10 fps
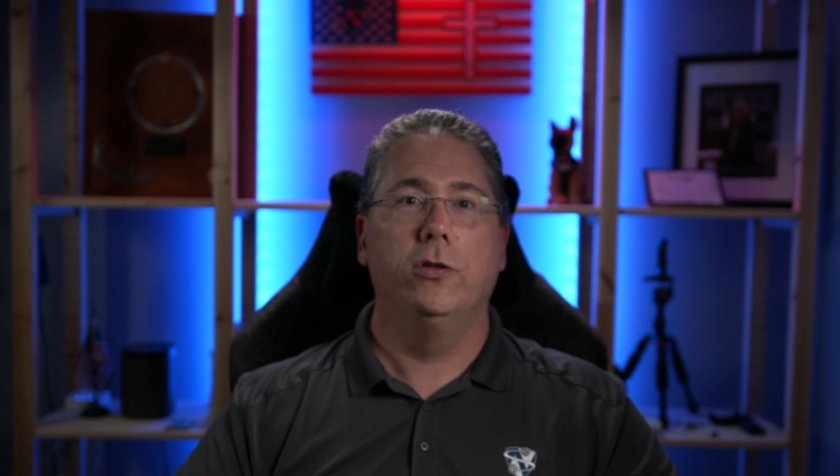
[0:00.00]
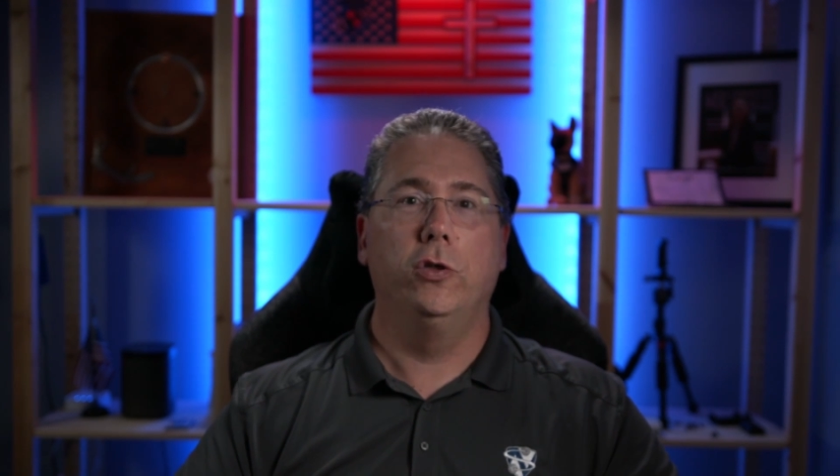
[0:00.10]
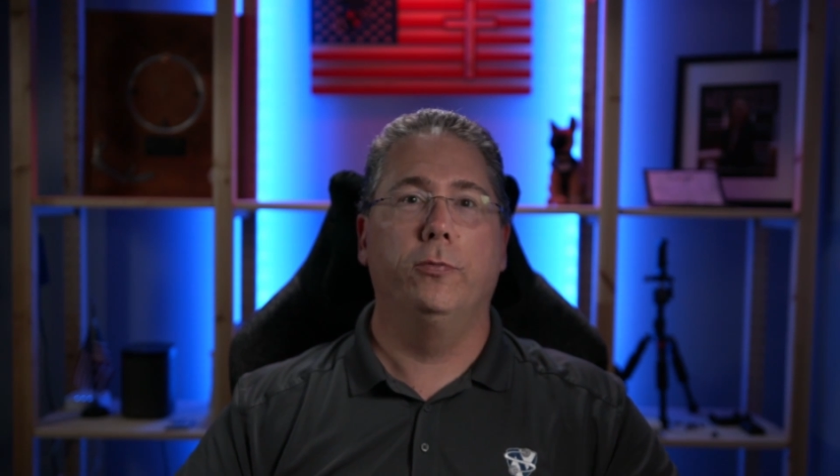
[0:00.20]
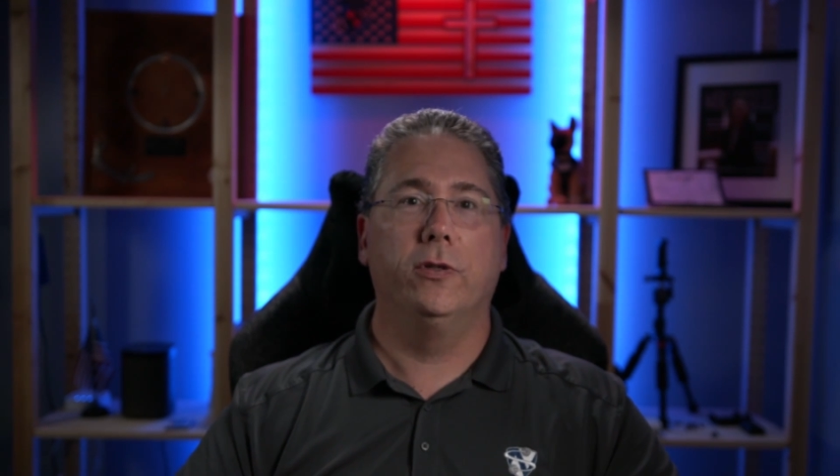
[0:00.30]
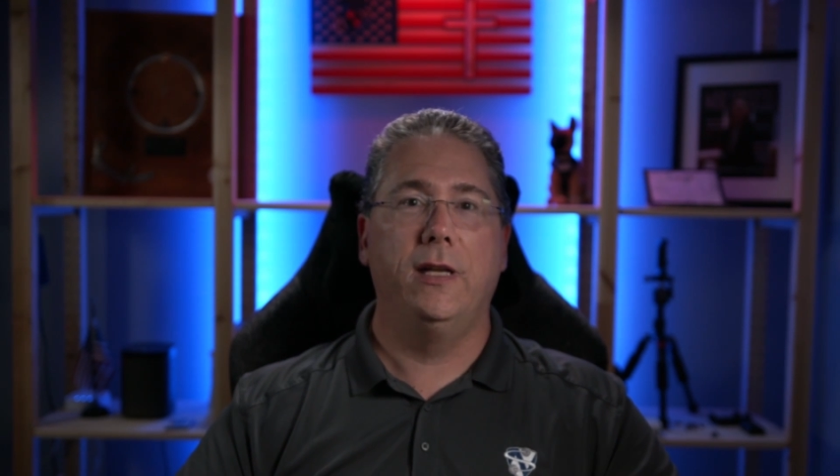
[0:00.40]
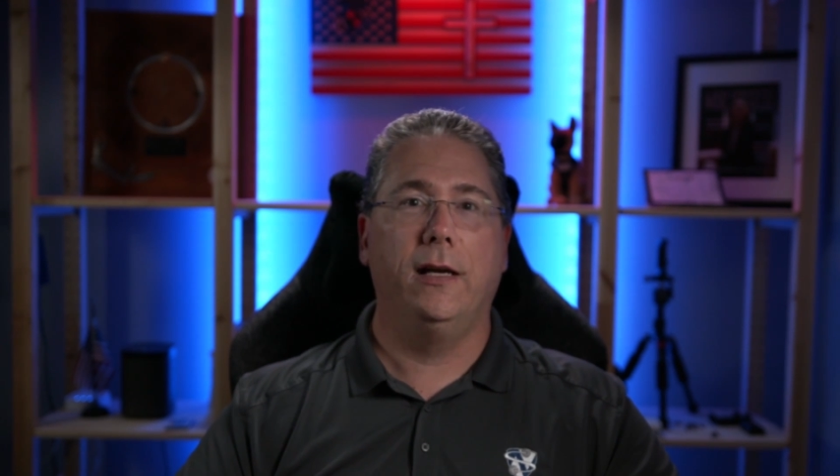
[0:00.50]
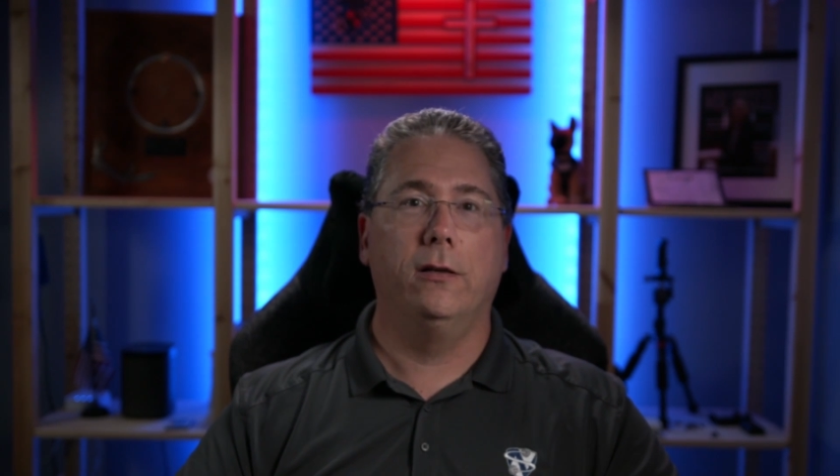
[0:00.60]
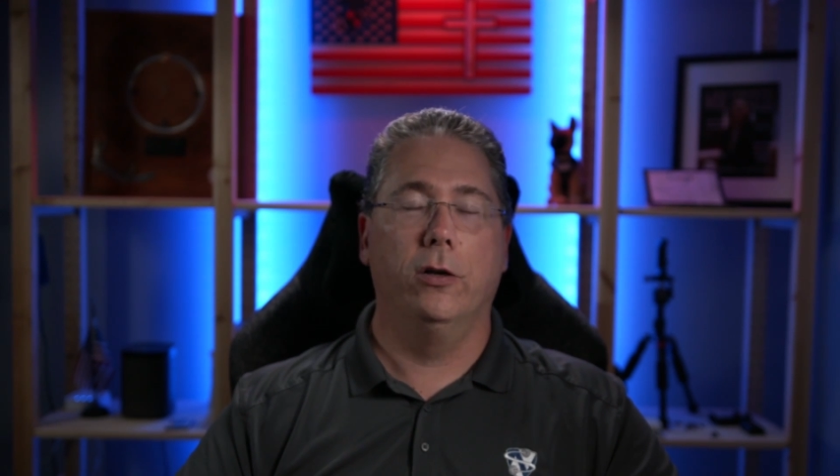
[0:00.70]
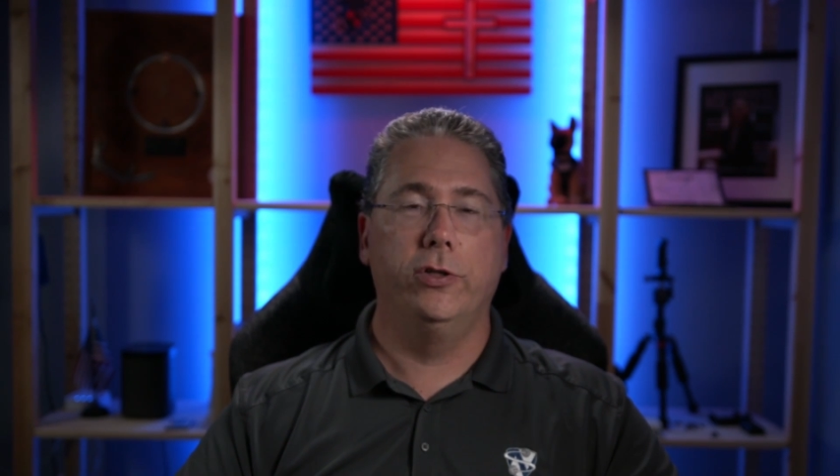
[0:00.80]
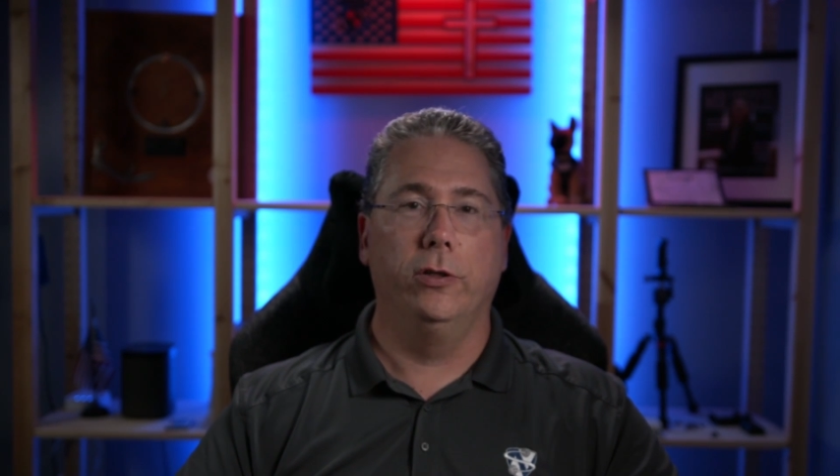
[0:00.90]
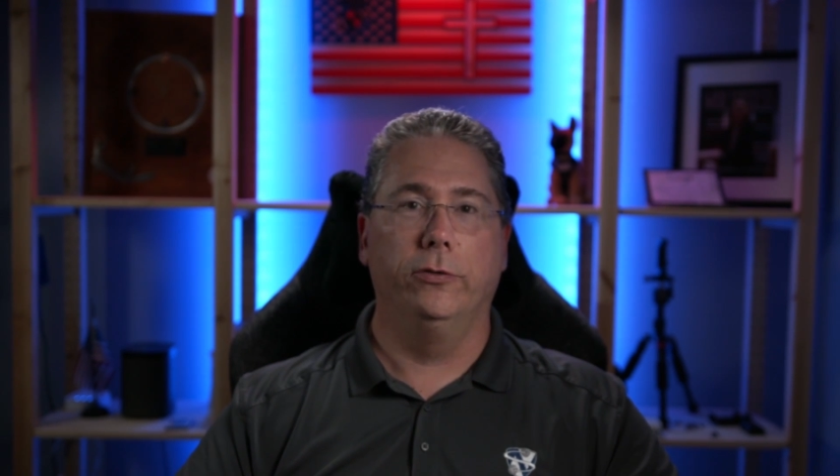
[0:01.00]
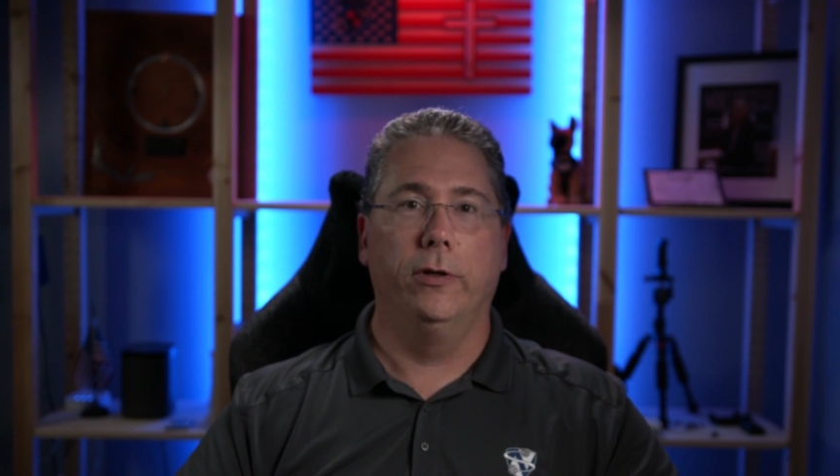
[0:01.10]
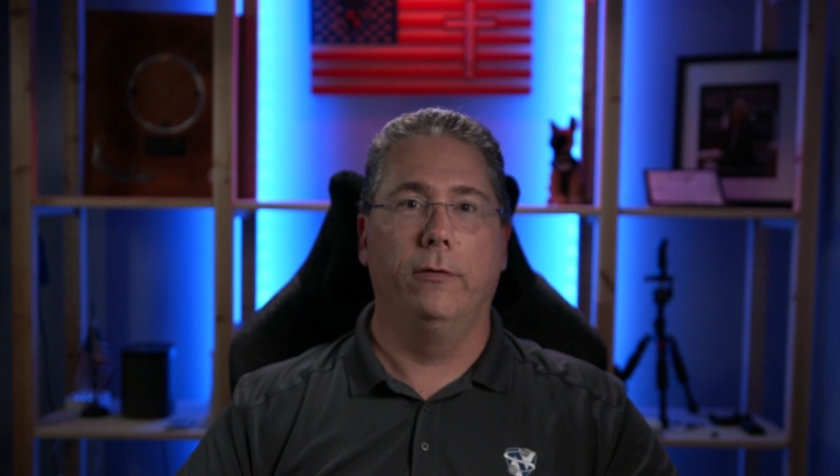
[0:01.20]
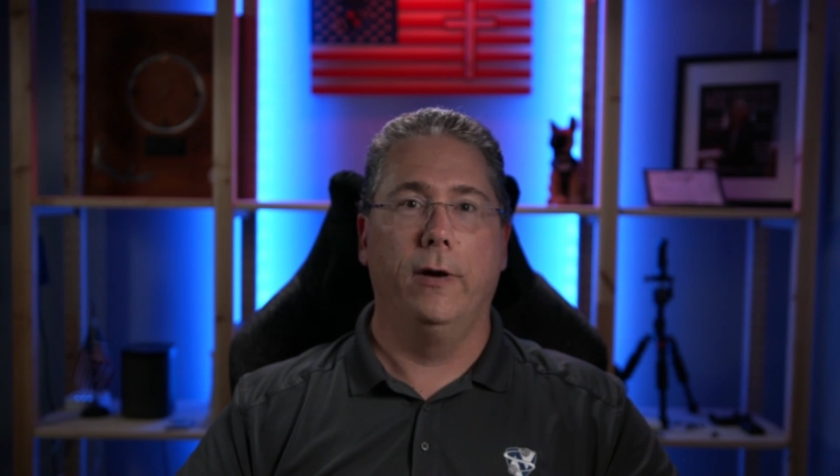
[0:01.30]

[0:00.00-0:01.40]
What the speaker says: to protect our children,